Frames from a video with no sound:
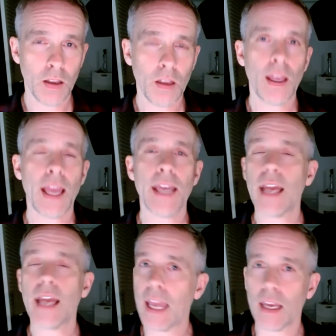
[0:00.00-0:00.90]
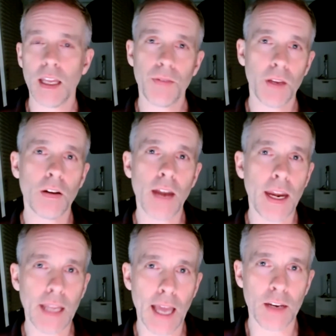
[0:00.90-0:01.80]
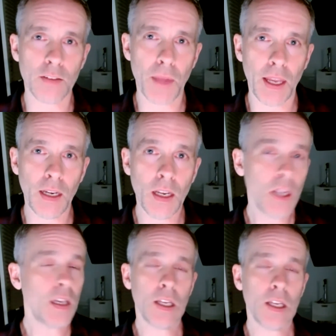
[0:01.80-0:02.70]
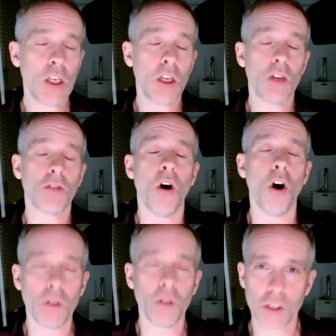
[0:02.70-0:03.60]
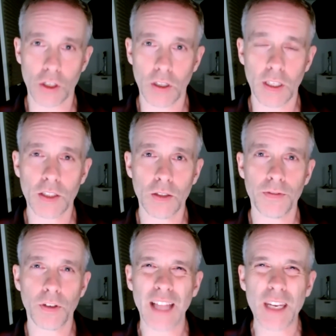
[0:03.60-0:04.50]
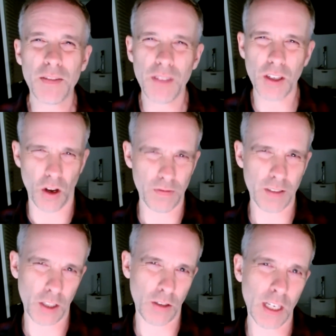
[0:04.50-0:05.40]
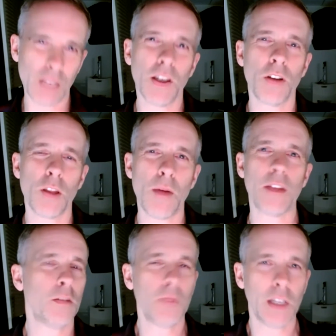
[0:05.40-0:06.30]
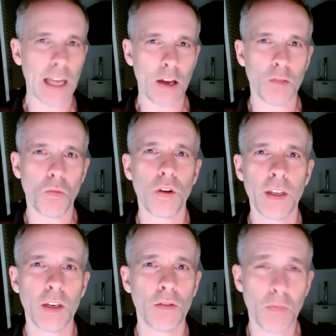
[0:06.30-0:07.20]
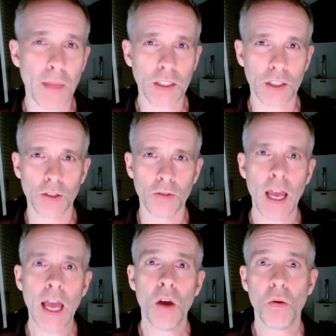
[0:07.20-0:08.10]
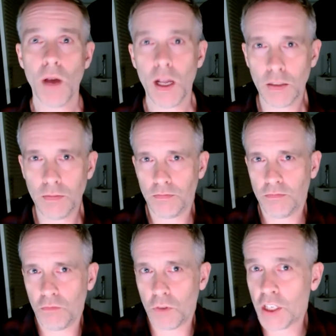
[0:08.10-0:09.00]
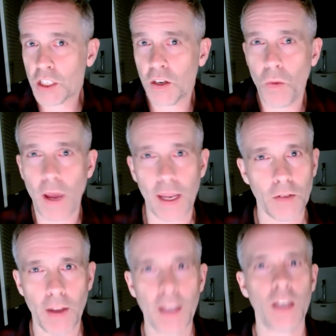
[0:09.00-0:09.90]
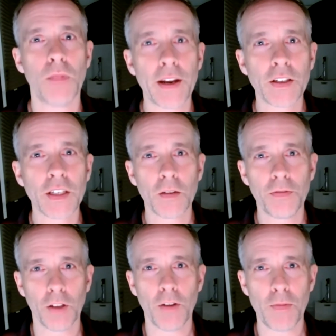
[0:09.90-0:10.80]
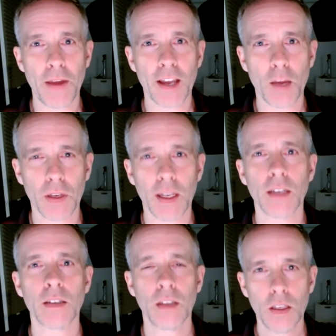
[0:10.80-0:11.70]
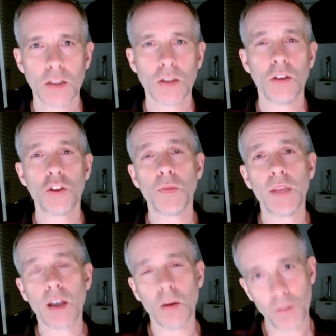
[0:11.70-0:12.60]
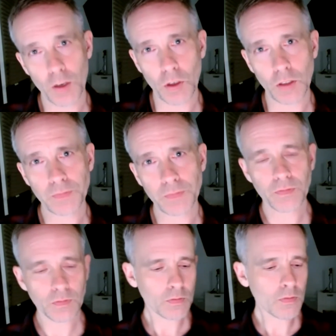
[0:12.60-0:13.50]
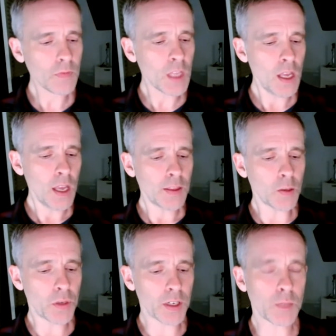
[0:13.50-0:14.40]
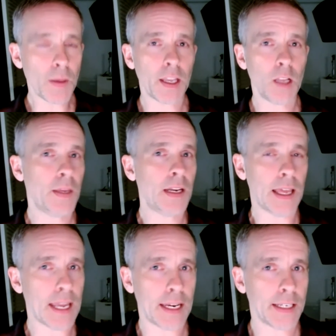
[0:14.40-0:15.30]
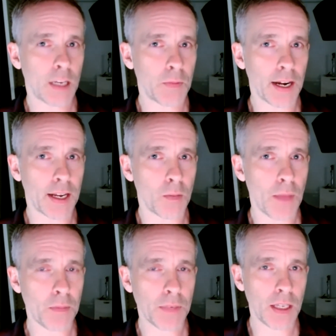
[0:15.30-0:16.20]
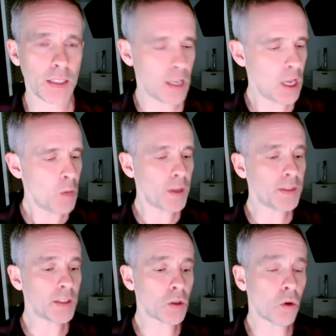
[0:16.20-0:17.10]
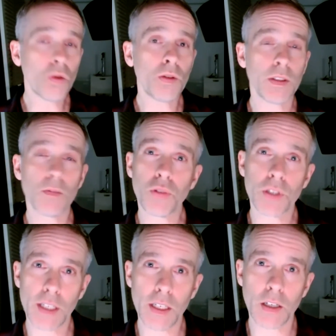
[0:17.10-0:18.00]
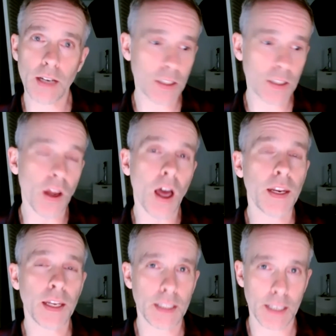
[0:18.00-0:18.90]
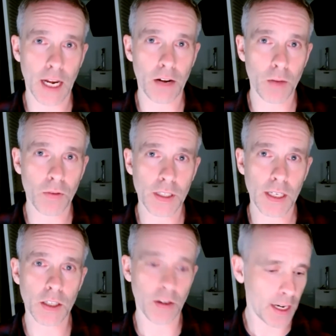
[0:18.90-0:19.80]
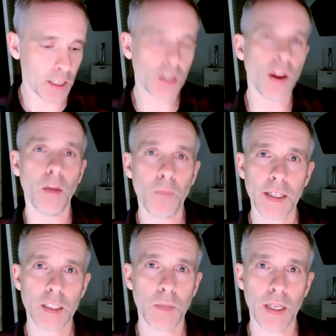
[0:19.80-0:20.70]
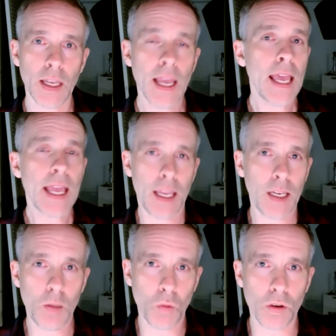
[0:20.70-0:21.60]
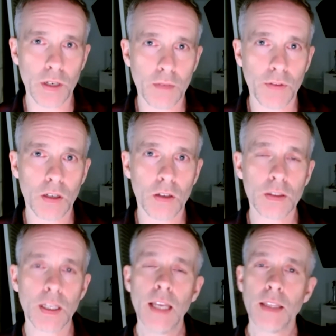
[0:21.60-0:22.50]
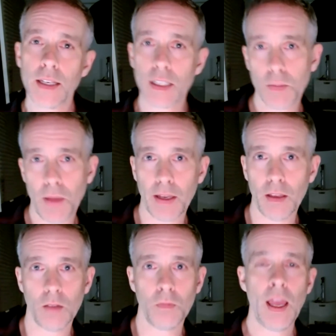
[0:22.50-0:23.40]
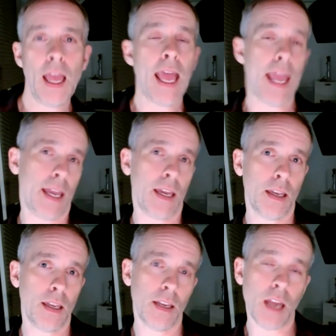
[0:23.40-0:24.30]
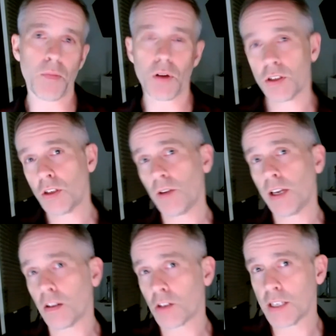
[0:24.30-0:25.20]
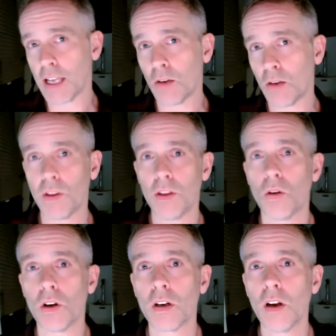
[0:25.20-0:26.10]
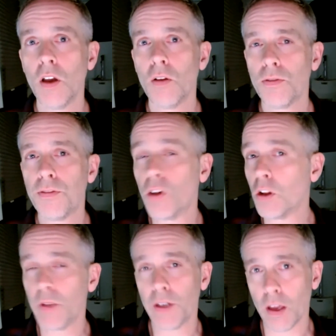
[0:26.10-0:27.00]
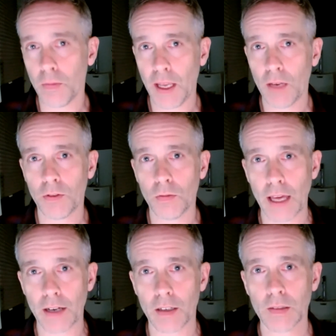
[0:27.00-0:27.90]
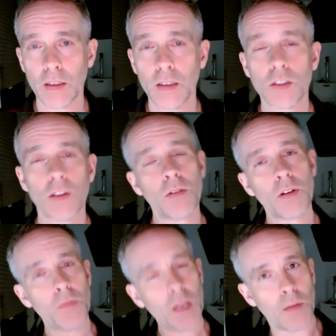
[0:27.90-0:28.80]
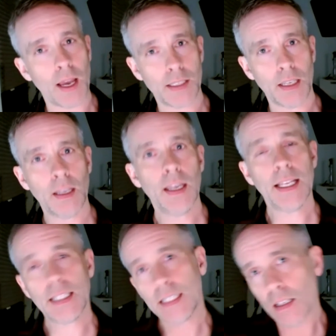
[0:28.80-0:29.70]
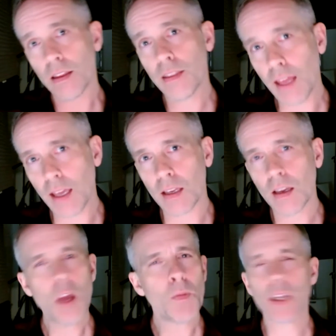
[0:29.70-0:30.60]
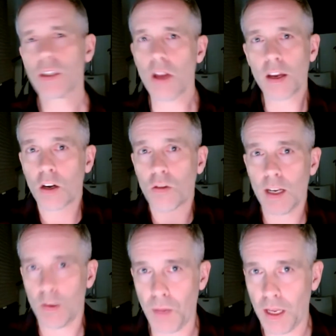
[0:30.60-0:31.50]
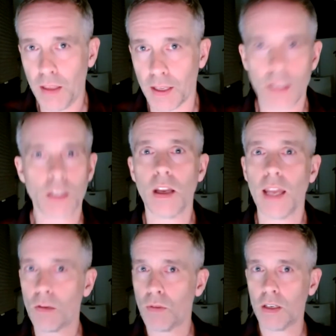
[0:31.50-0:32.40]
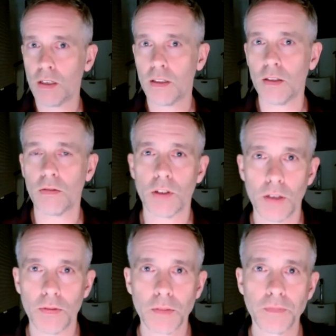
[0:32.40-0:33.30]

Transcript: And again, if you're in any kind of pain, you're almost certainly too full. And if you overdo it, if you go to the bathroom, you allowed it more than you were meant to, well, we're just going to wait, right? Your bladder is going to fill right back up again. So you should be comfortable. They'll put a speculum in like anytime you're getting a pap test, but this whole procedure is not a scary procedure. It is not meant to be any more difficult than a speculum and a person doing an ultrasound with your full but not painful bladder. So I don't want to minimize it. It's still a thing, but it's not a great big thing. It's not like when you did the retrieval.